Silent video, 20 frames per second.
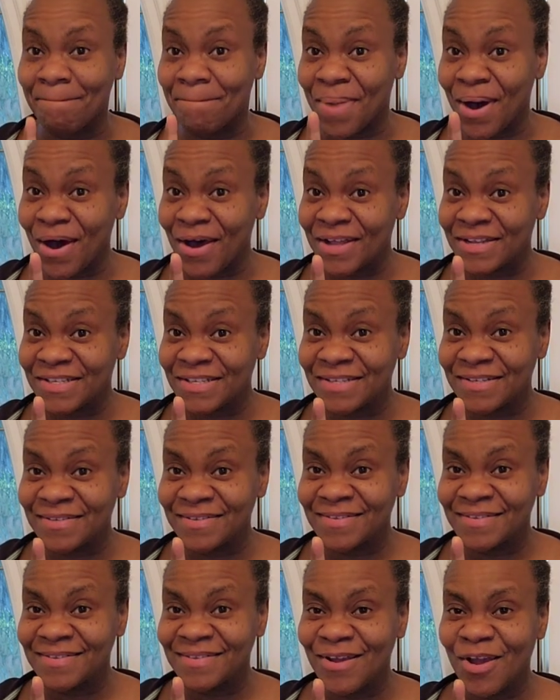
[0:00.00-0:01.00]
but
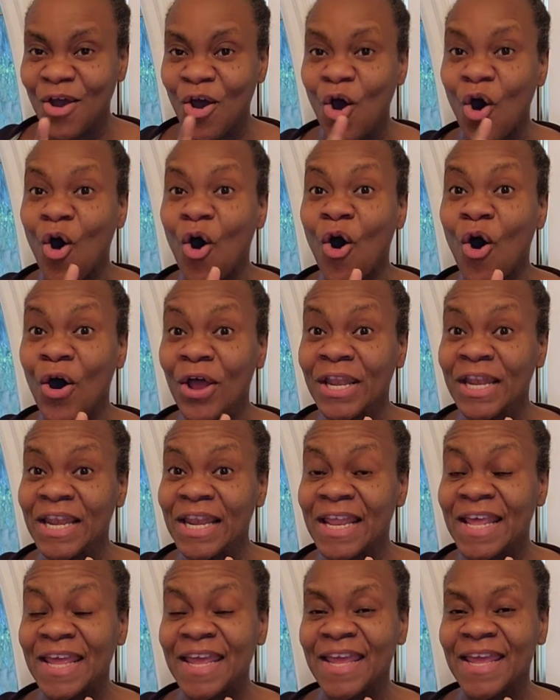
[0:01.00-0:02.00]

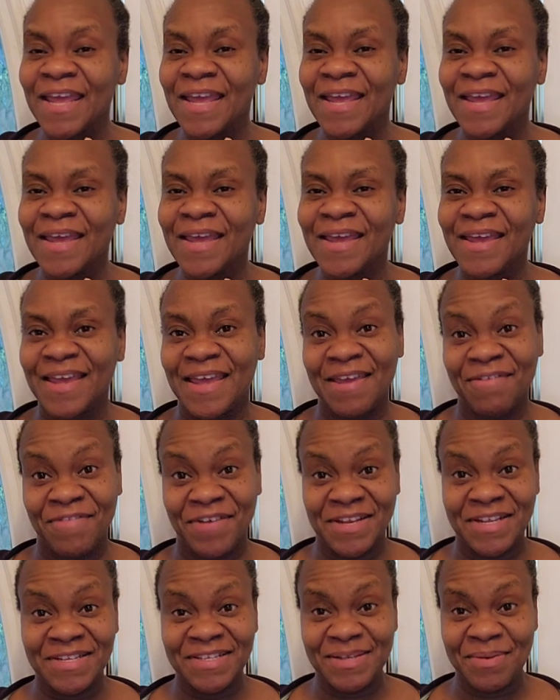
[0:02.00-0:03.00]
only if
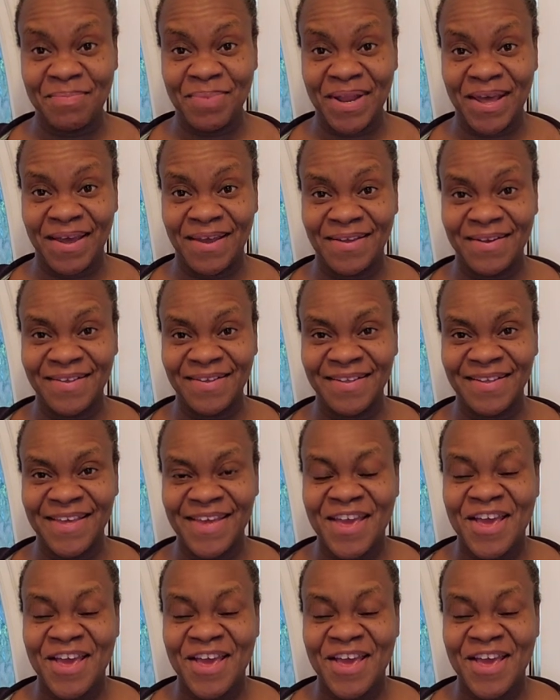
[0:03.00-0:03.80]
it is applied.